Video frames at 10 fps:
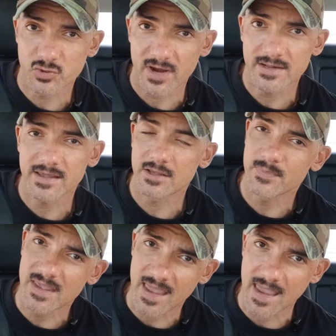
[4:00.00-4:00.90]
for trading. It
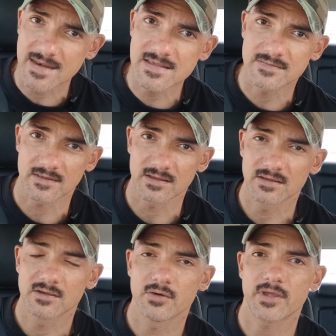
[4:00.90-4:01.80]
could be anything,
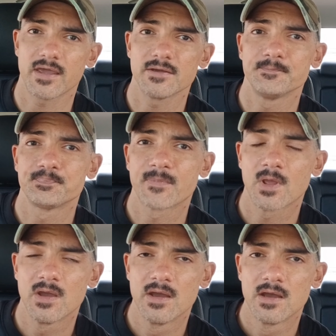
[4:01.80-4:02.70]
okay?
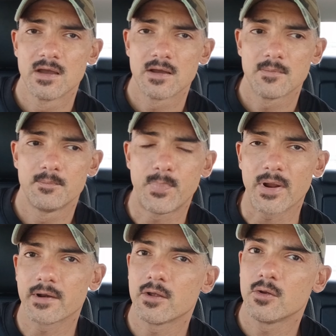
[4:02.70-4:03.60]

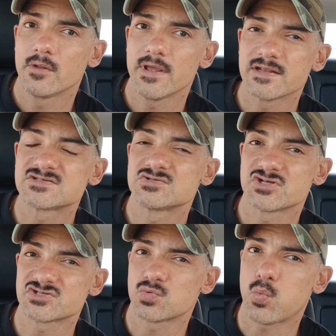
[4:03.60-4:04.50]
But it's
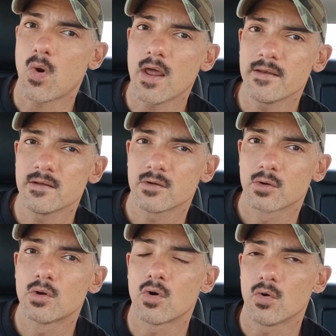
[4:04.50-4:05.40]
just one
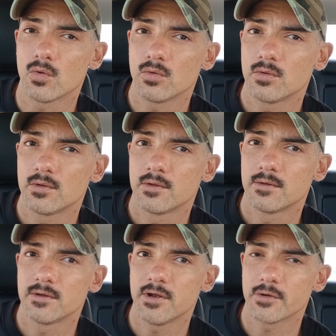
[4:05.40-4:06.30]
goal,
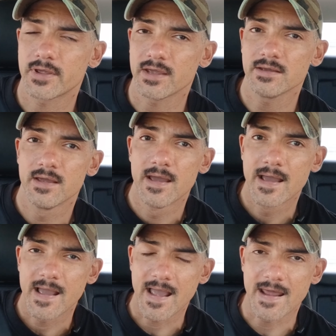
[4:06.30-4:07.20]
okay?
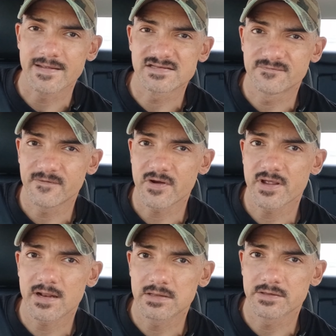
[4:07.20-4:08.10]
And it's
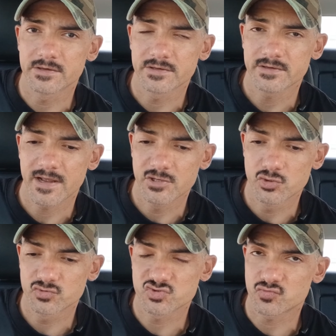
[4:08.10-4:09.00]
very clear, and
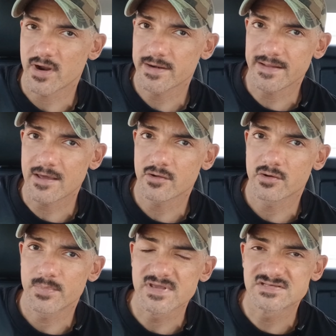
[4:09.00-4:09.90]
you just write it down
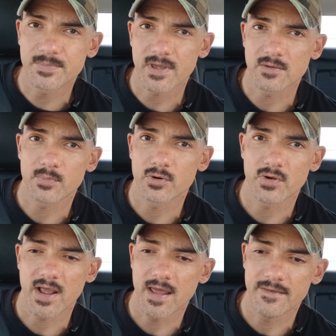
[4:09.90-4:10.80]
on a piece of
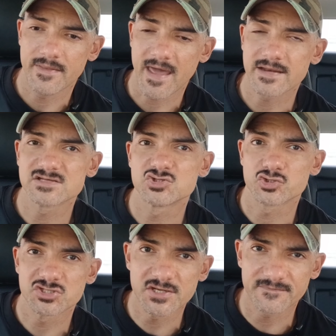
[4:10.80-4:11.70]
paper, and that is
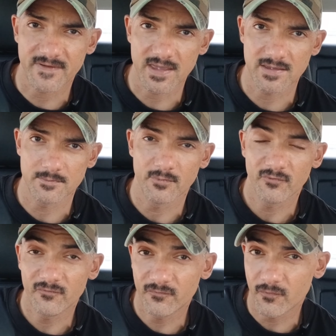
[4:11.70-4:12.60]
your chief aim
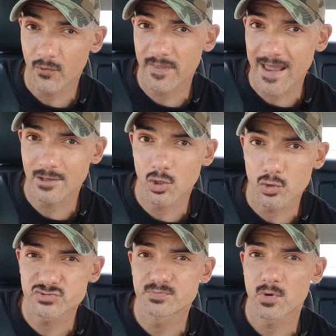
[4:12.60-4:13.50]
for that
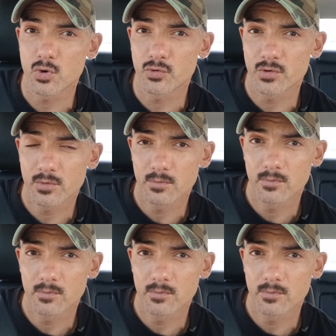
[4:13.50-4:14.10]
ghost mode